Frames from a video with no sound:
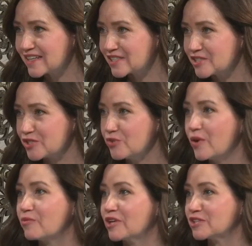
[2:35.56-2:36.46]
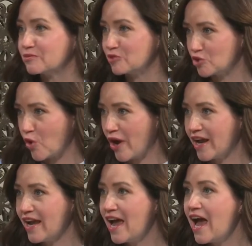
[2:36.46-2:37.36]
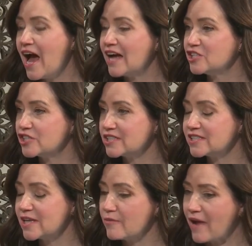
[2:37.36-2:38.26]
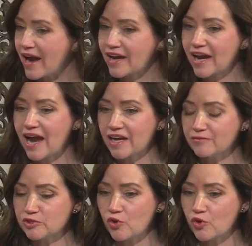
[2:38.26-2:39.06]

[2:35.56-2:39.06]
to do, what brings them joy, and just step back and kind of